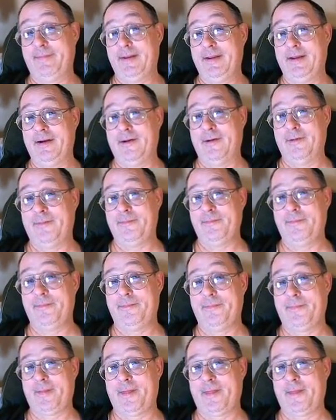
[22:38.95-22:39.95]
You know,
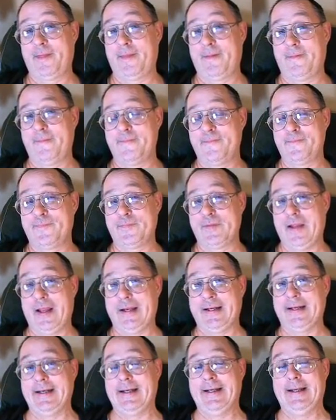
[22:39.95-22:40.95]

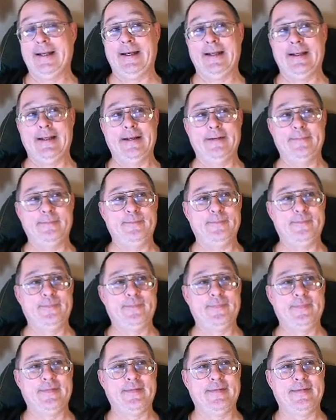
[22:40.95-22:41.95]
like an idiot.
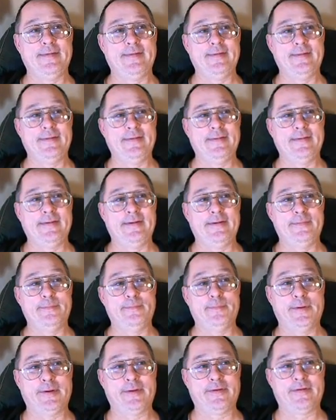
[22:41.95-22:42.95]

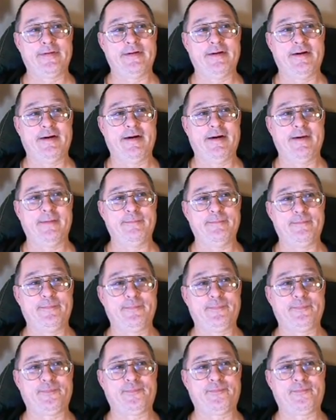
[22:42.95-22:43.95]
But uh,
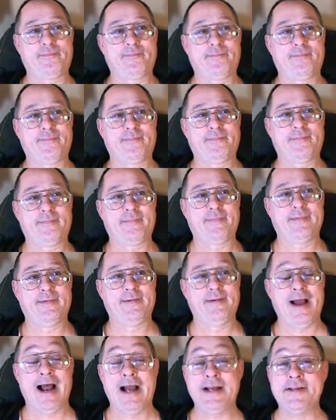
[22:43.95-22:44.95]

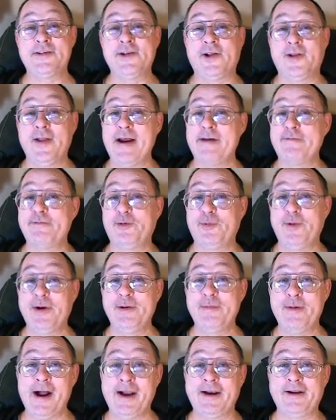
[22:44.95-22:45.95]
I still have the
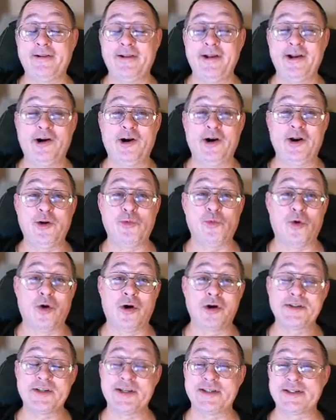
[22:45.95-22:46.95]
ring modulator. It
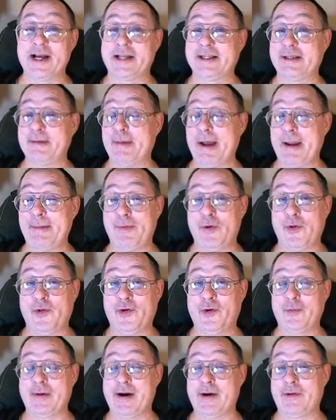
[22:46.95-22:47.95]
works. It's got the
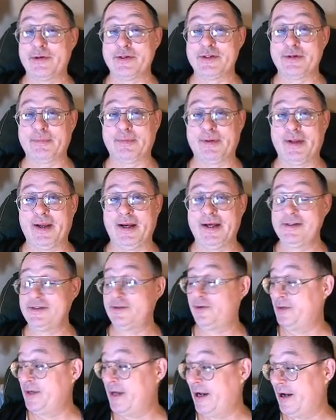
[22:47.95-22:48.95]
bipolar power supply.
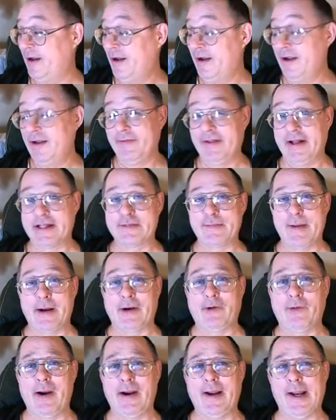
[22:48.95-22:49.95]
So yeah, that's
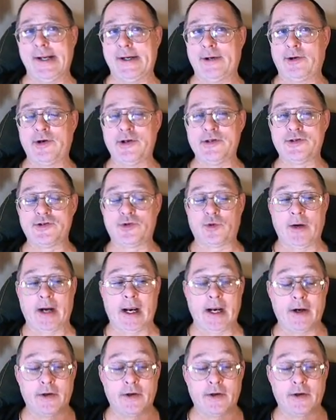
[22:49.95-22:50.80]
my Craig Anderton story.